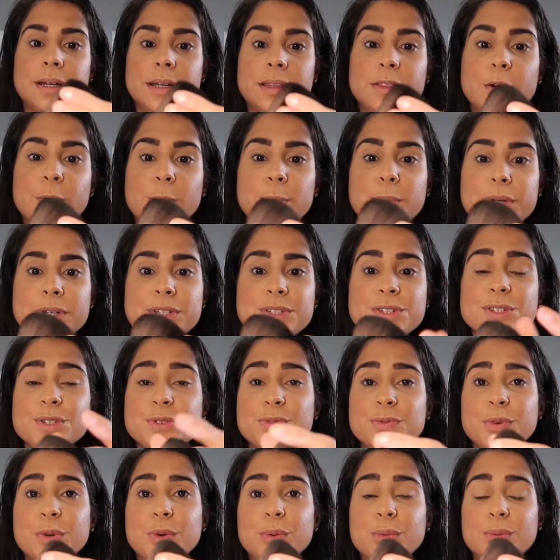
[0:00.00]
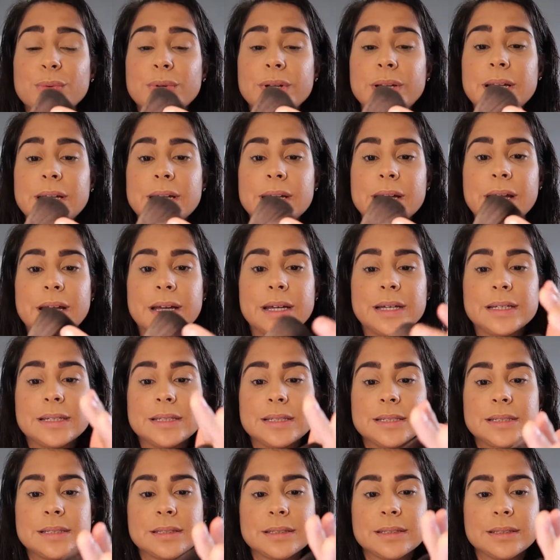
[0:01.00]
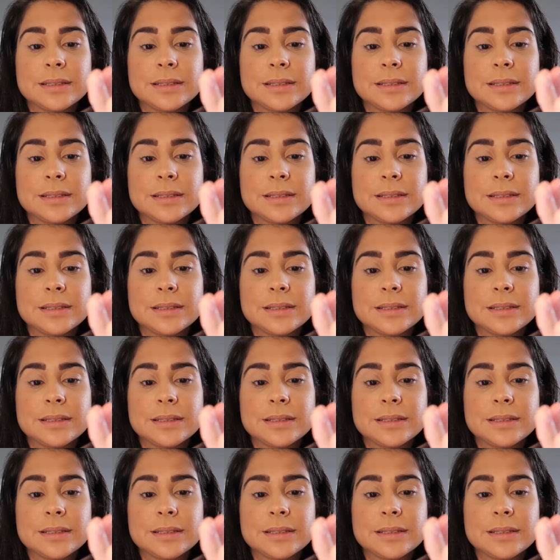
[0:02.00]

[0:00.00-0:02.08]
The bristles feel really nice,